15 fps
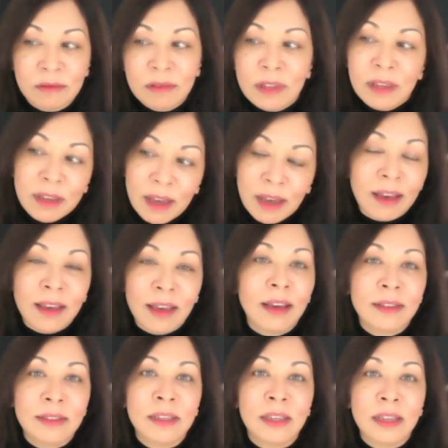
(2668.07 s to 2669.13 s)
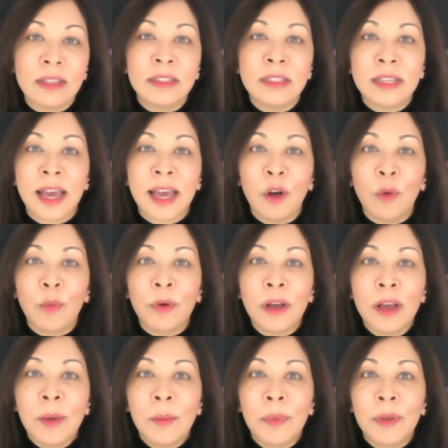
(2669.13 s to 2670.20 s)
as I say, it did help.
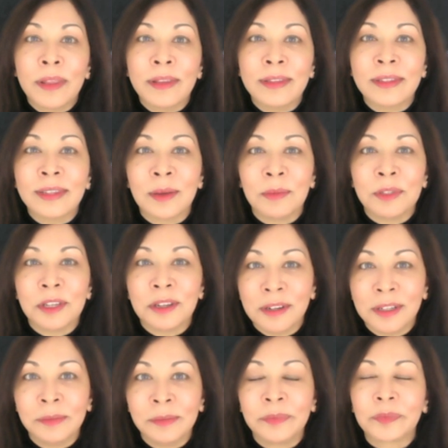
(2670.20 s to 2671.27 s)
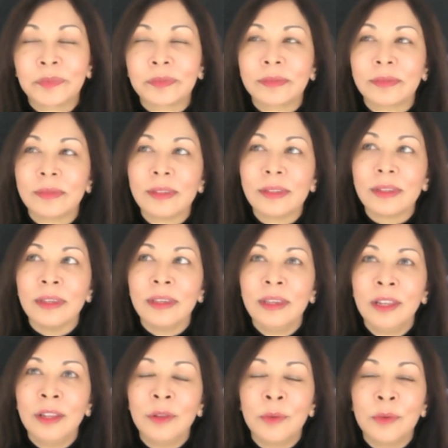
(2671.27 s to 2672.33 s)
But at the same time,
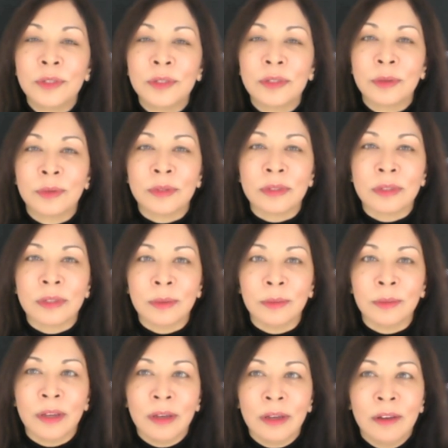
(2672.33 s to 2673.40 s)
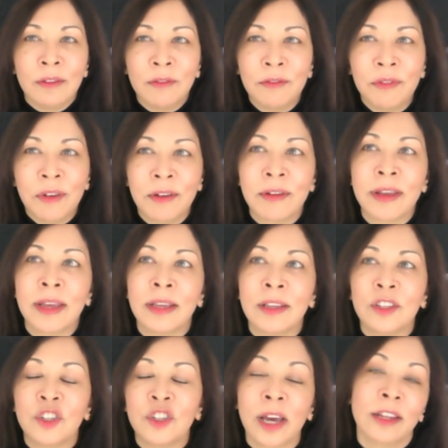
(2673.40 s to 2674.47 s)
there was some very
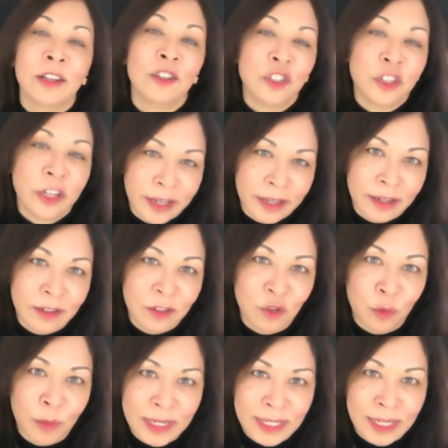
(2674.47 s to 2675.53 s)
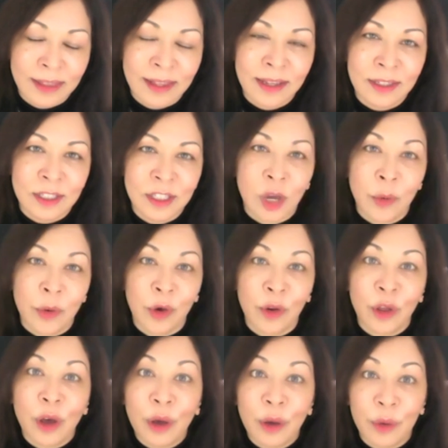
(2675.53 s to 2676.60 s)
challenging, traumatic things going on
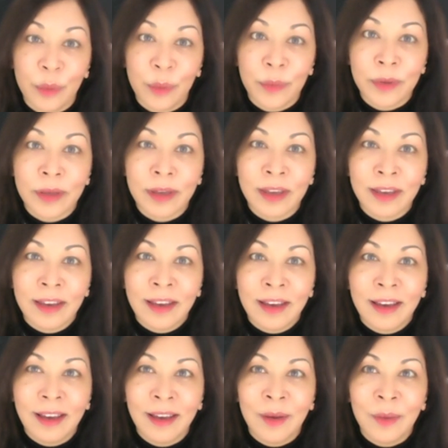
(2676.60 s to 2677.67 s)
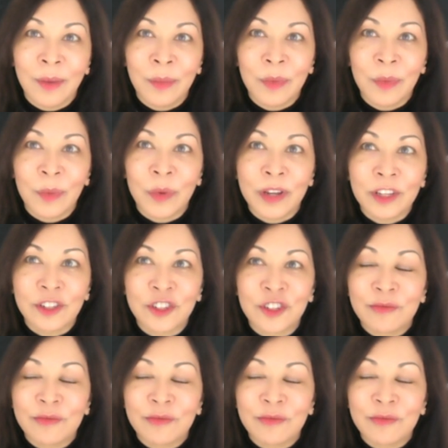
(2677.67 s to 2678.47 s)
at home, which